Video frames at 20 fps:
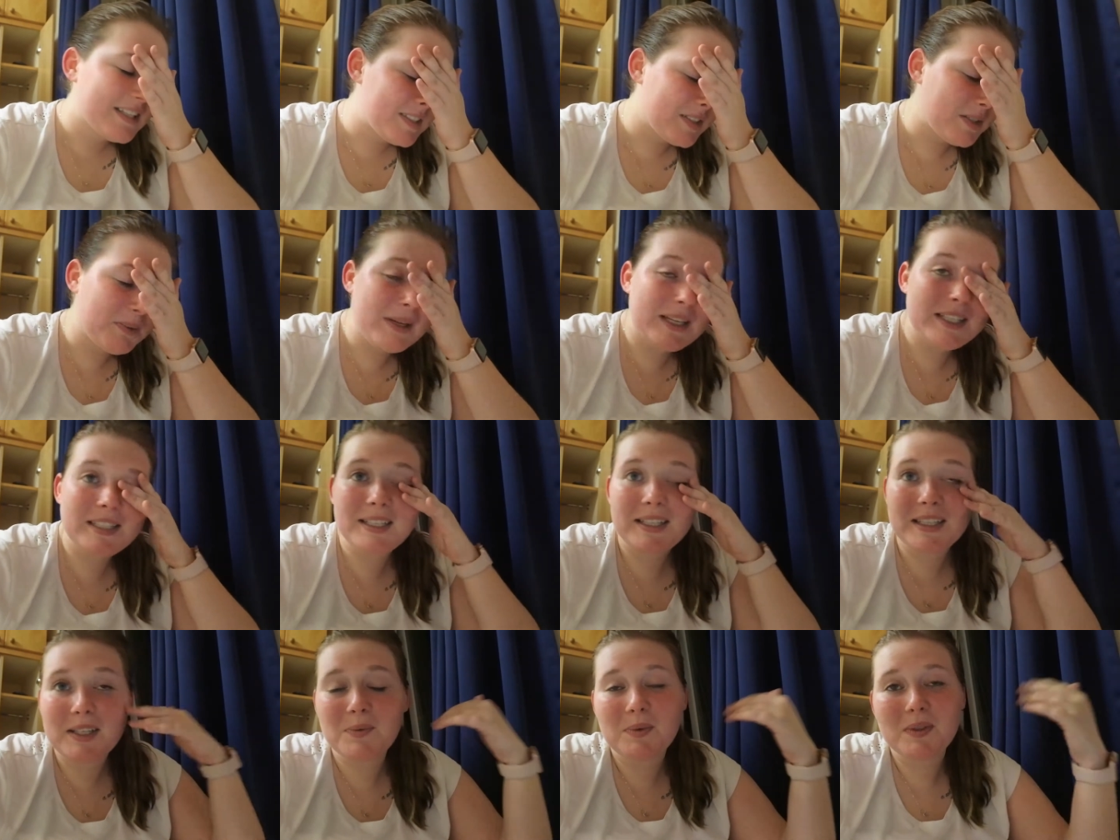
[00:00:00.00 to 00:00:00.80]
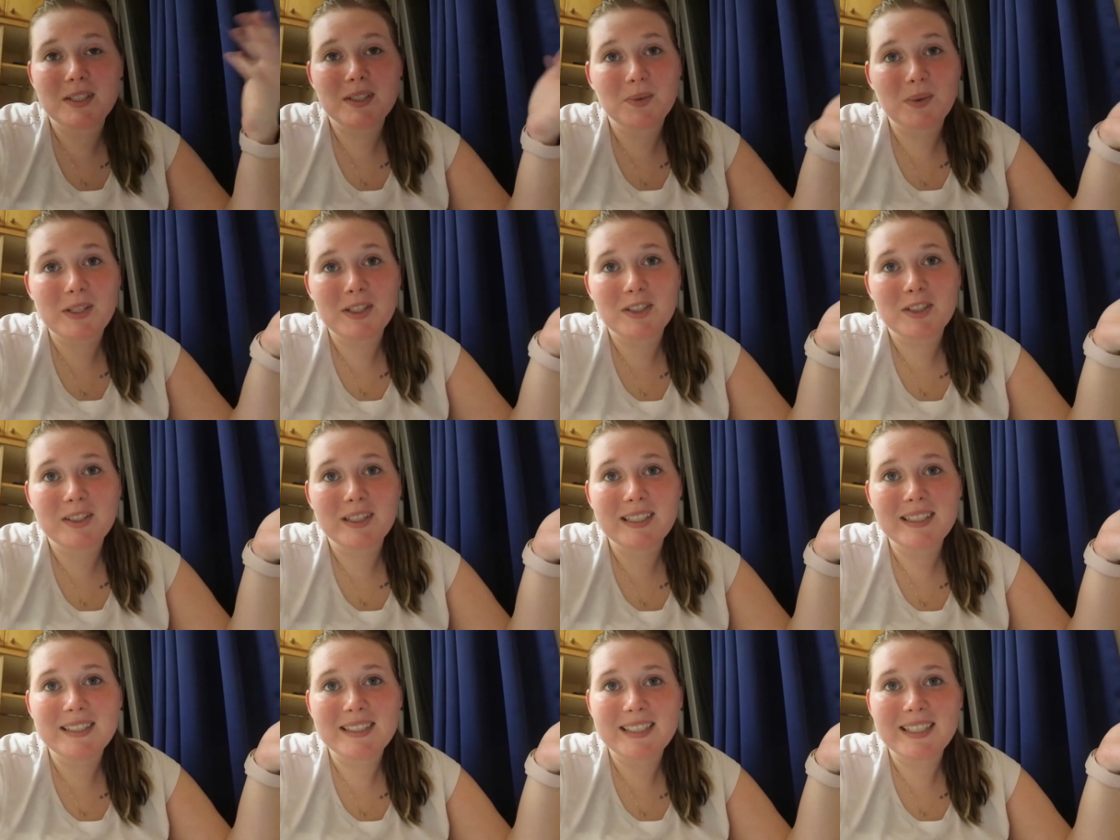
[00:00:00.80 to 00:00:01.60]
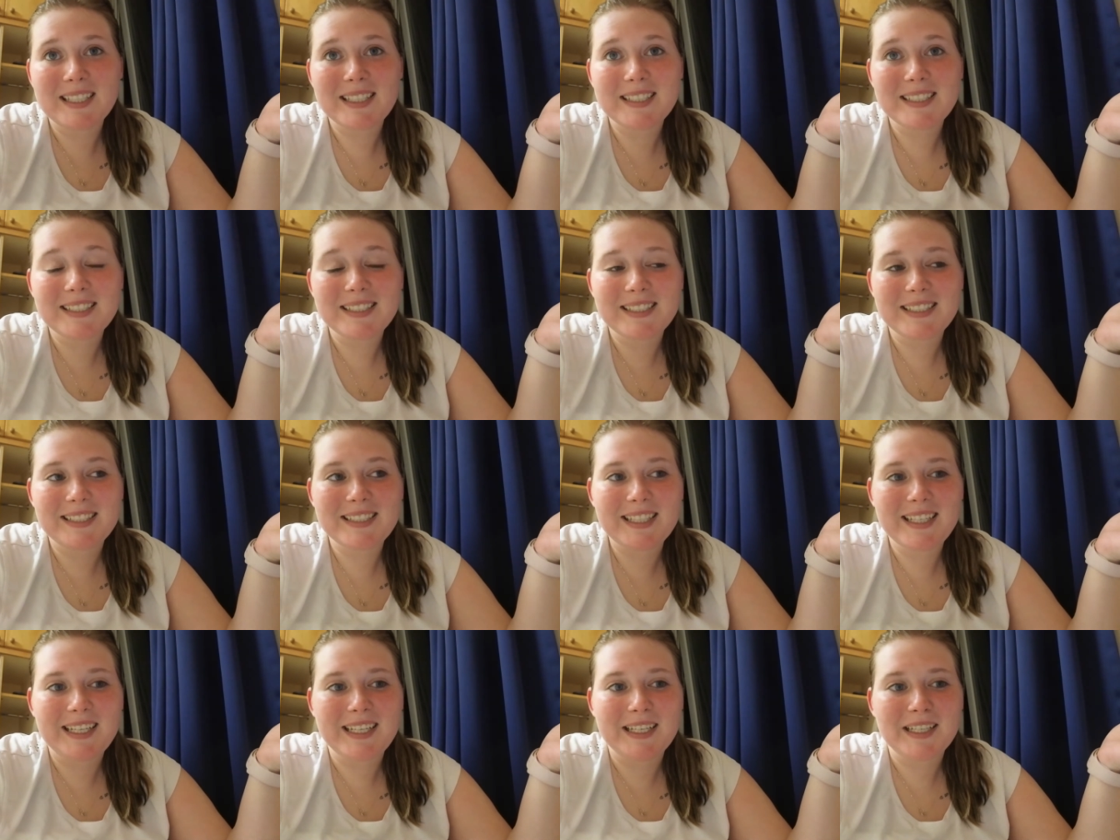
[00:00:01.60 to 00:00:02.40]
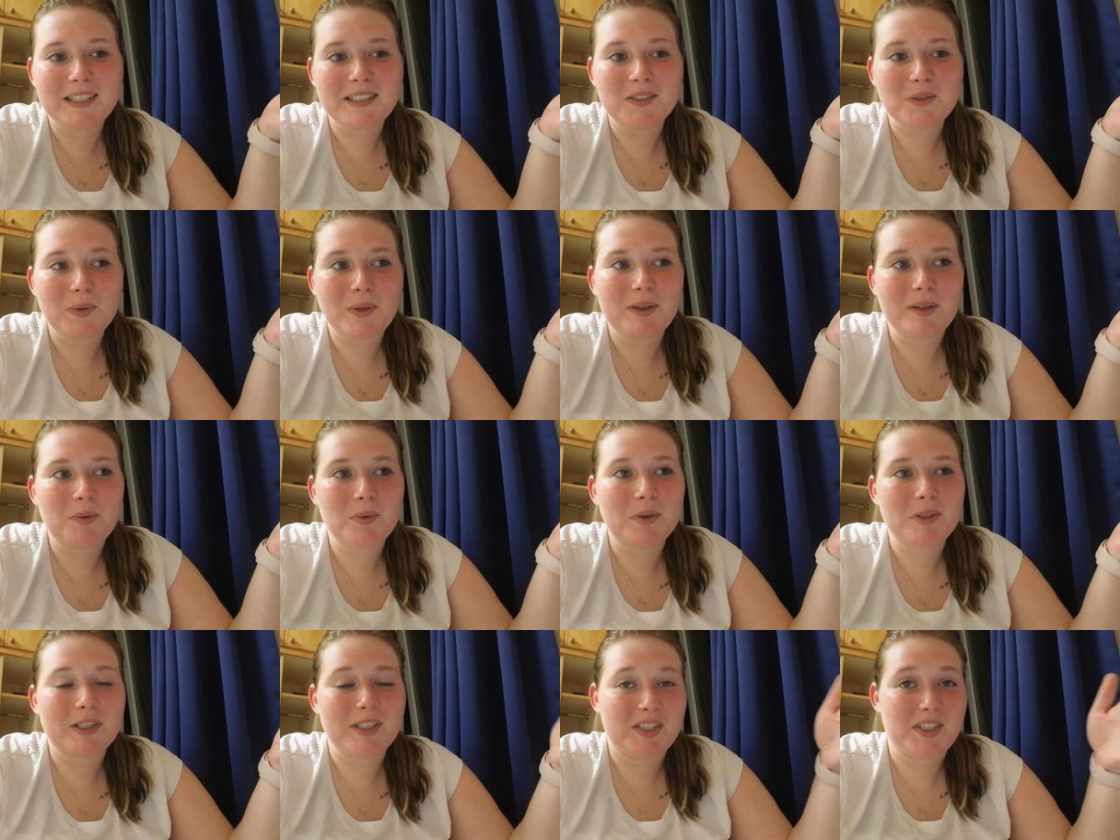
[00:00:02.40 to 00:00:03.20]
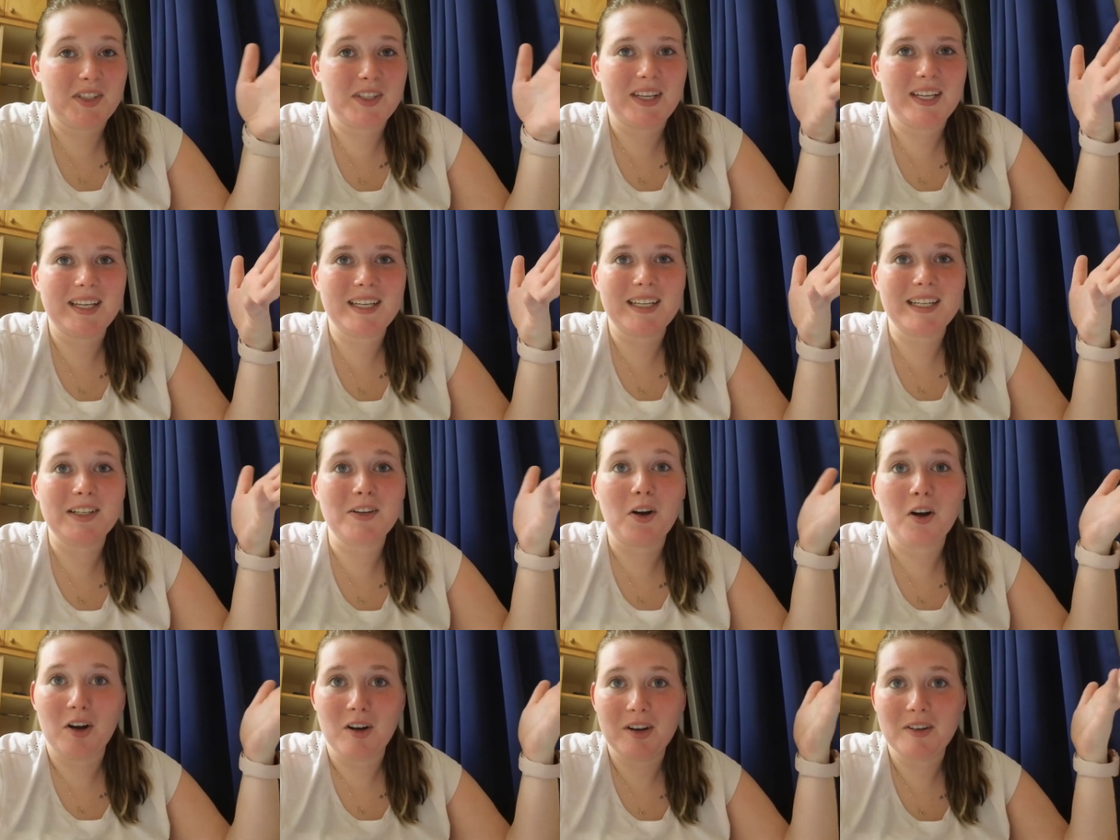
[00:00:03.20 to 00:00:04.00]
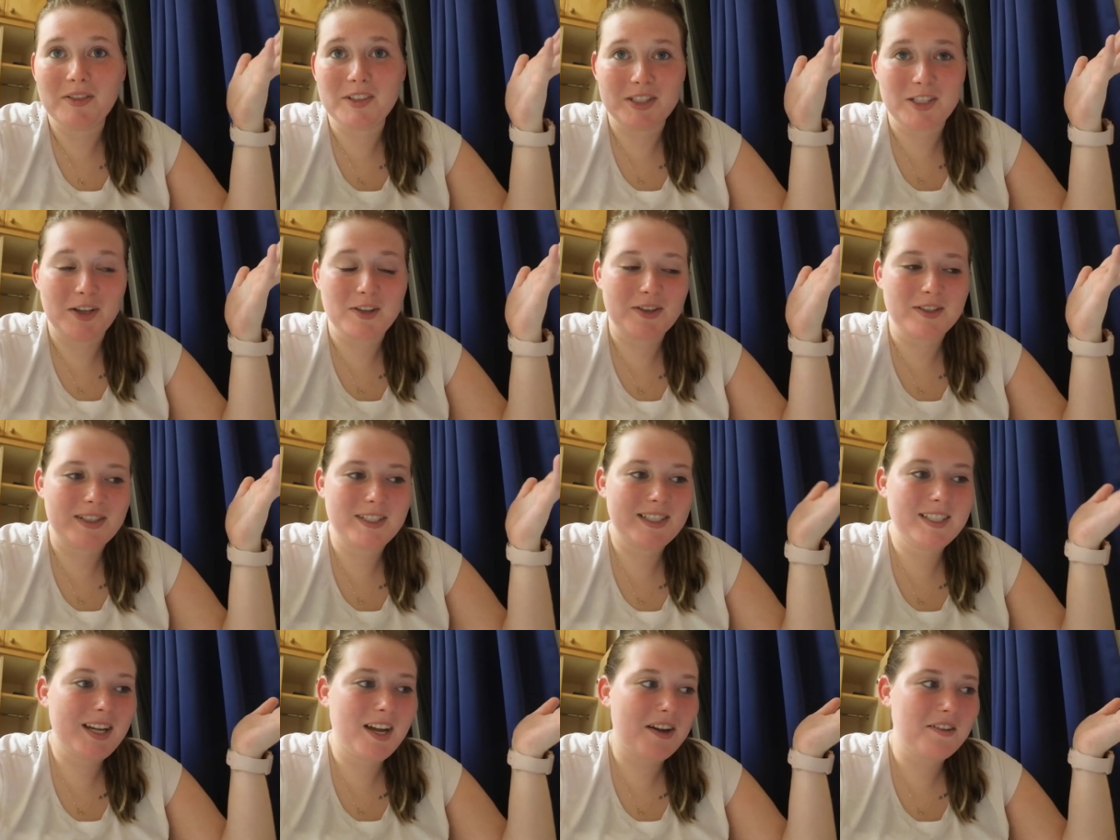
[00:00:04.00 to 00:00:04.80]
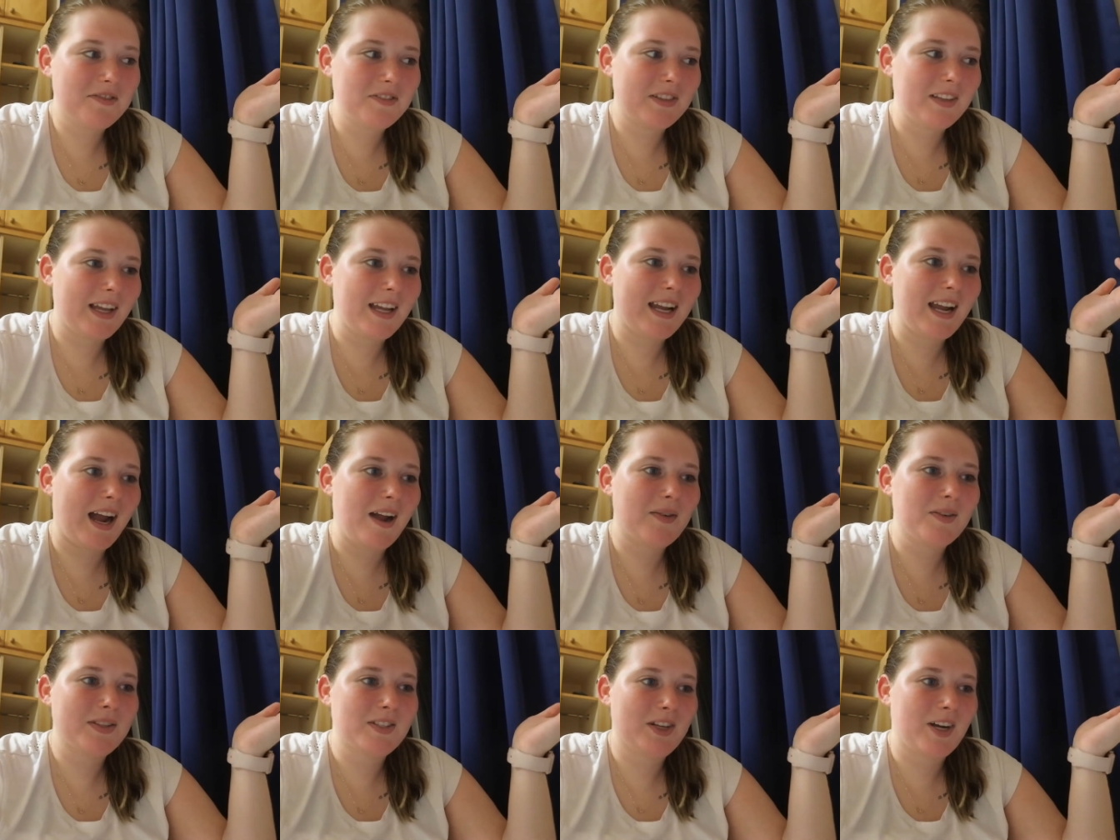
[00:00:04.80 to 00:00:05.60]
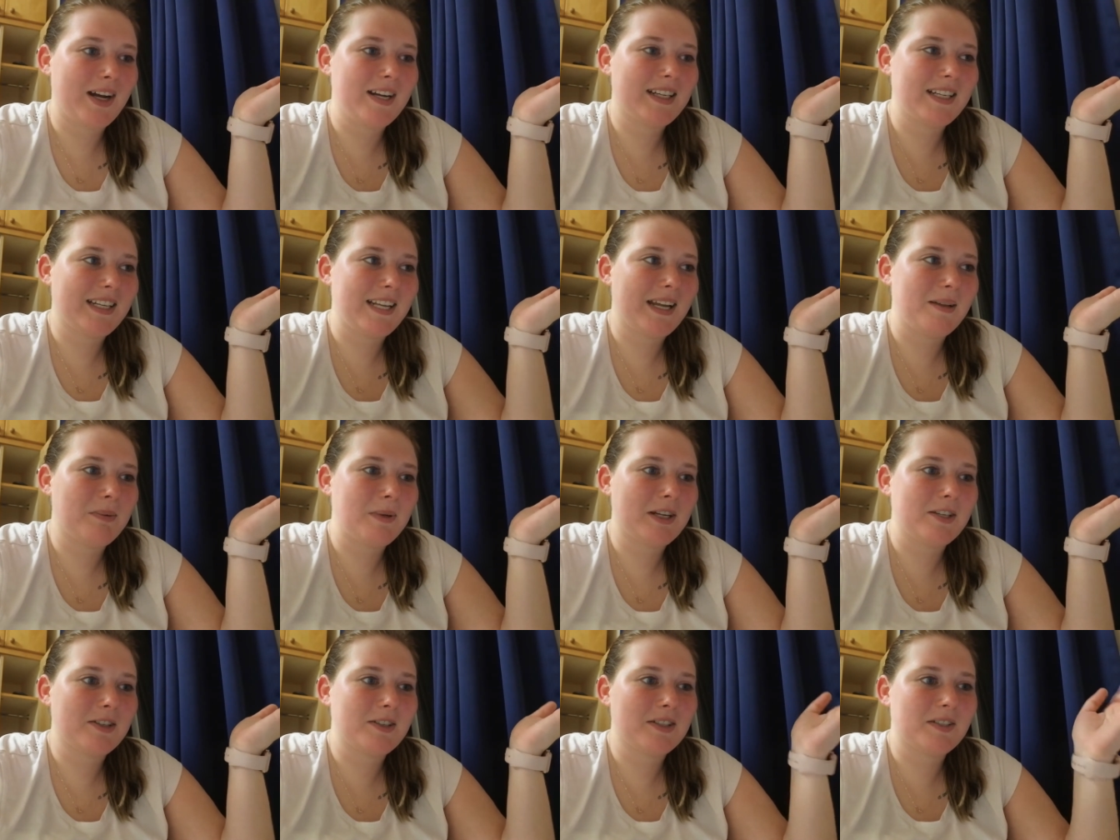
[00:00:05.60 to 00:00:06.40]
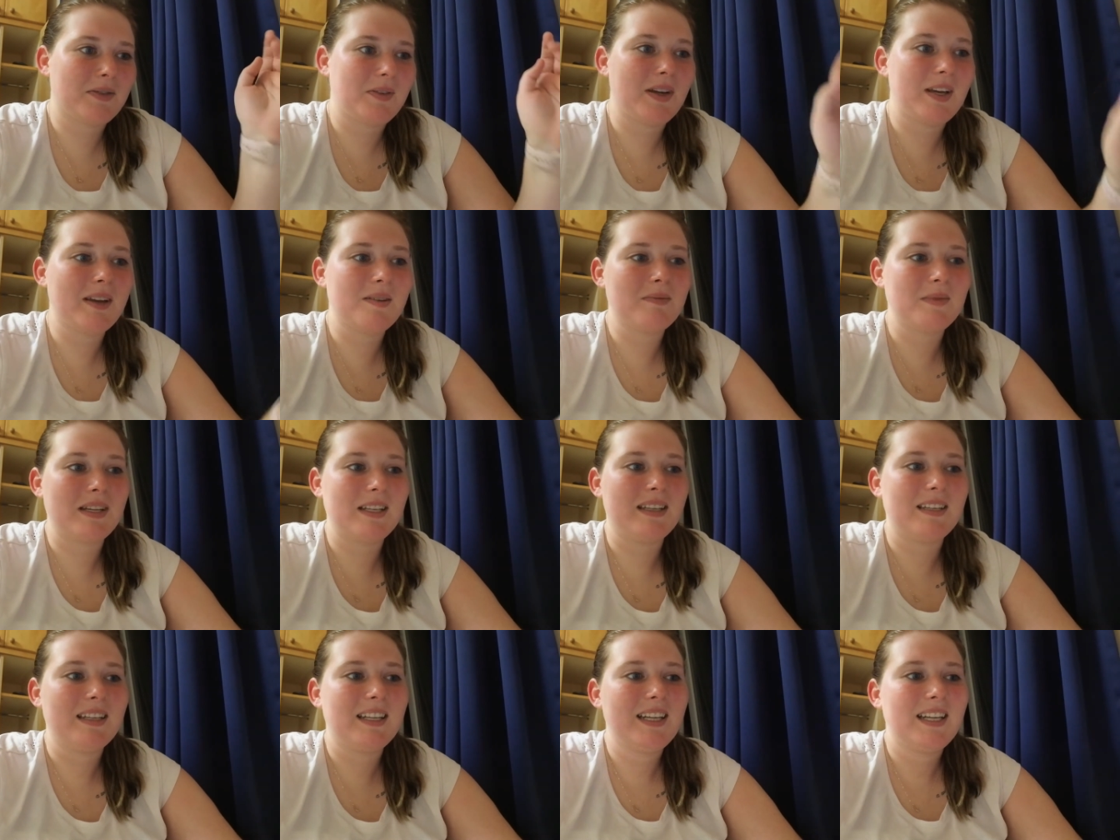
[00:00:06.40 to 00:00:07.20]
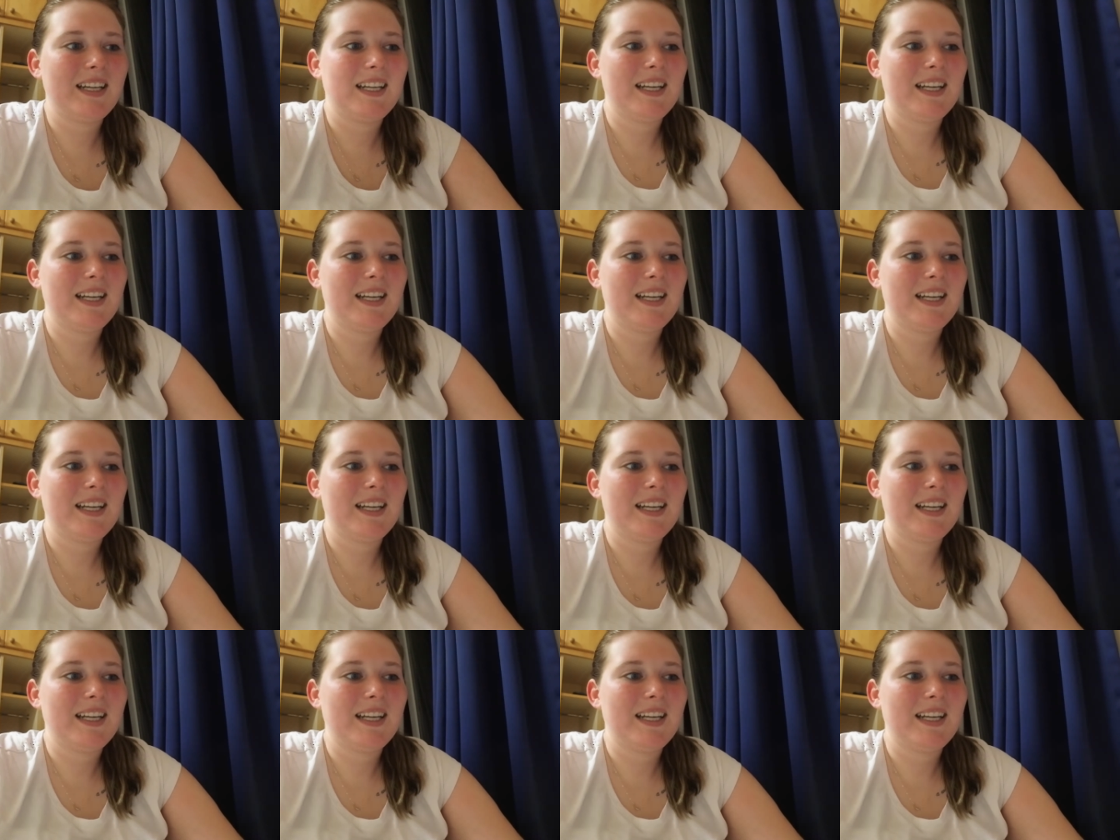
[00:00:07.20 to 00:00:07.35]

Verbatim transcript: So basically we switched lenses and we were just like in awe of each other's stuff and like I was trying to take pictures of him and